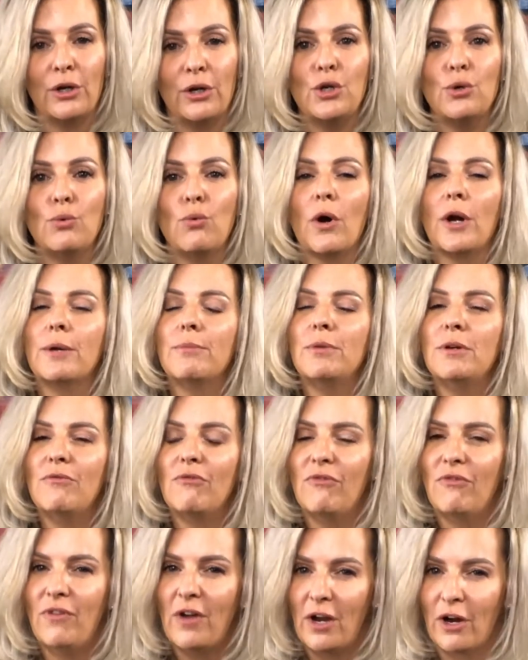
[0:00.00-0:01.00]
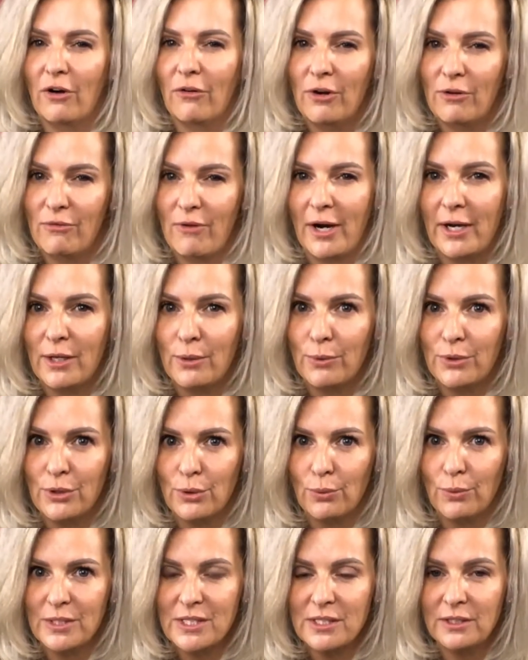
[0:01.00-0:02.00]
You want to be very ready with your
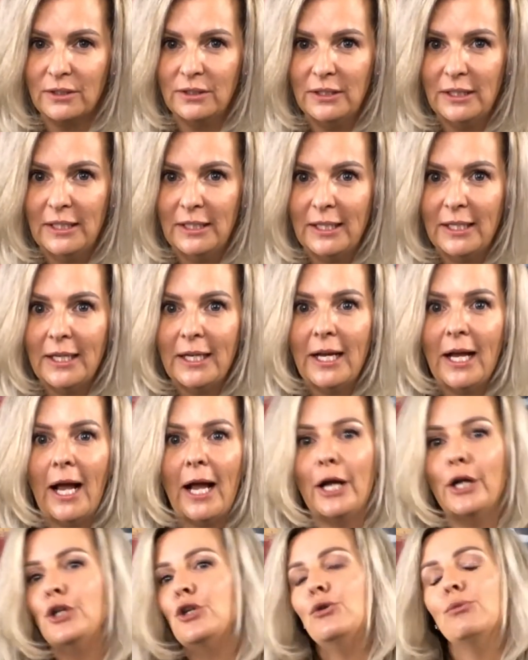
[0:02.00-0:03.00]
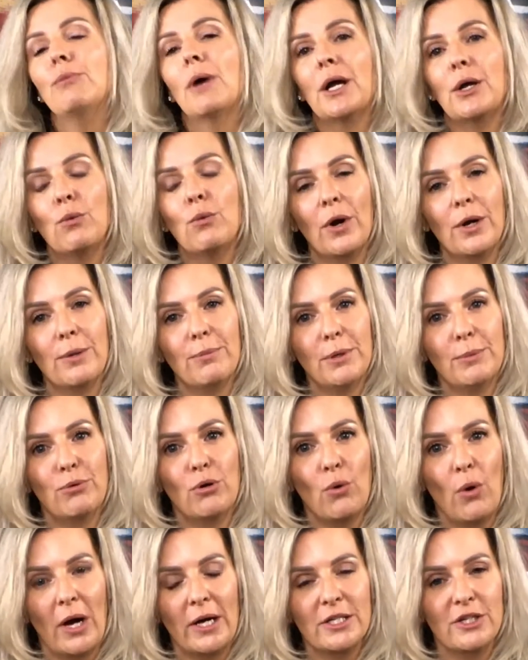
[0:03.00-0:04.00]
whistle, and you might want to be
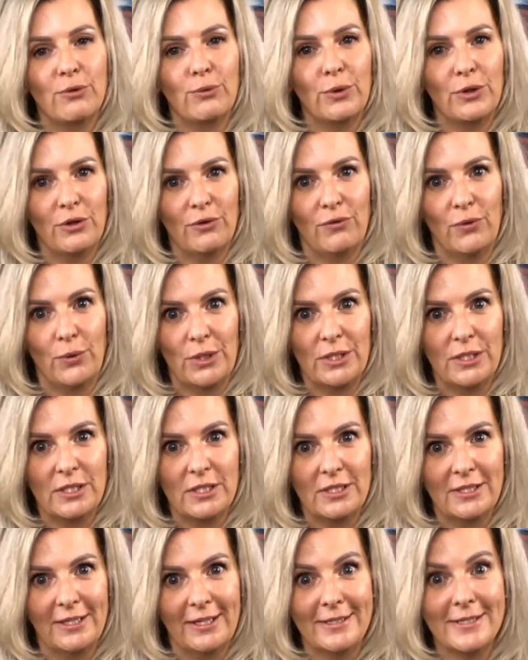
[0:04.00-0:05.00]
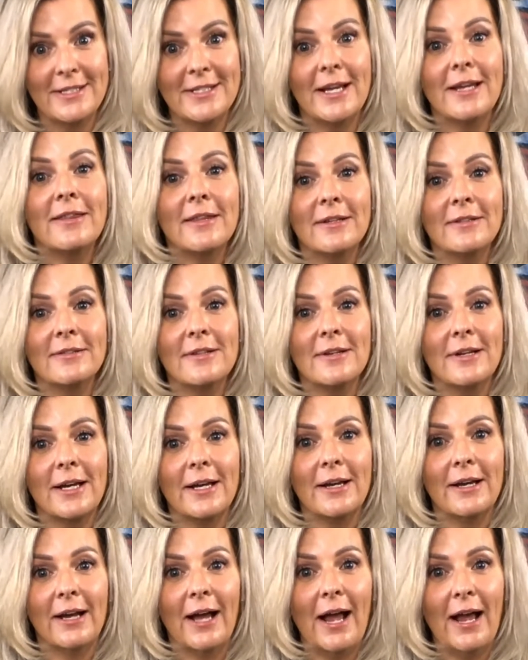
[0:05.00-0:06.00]
proactive with your voice and say things like,
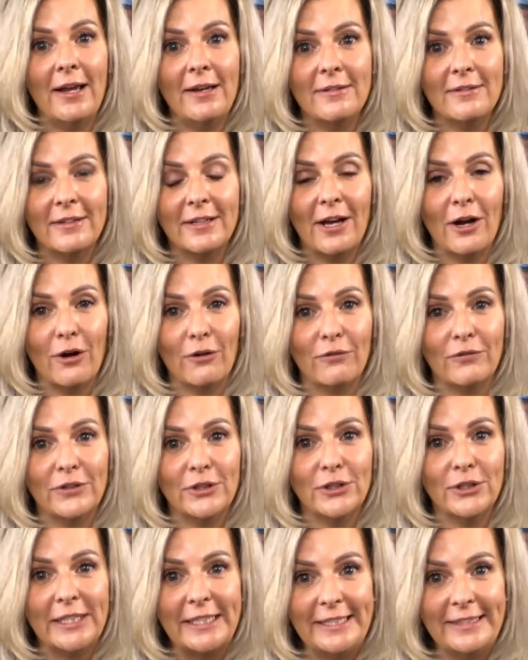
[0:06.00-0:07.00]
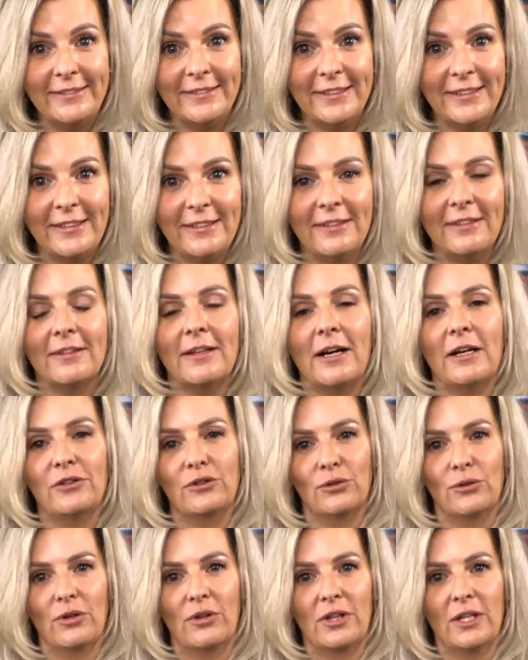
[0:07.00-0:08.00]
hey, careful, easy, that
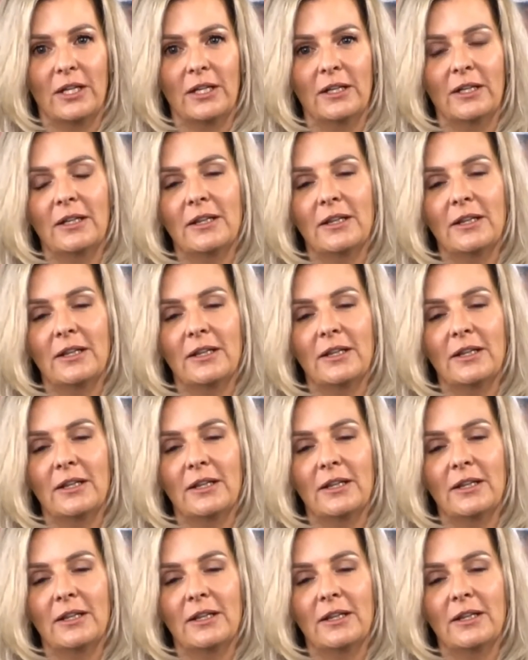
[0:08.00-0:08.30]
sort of thing.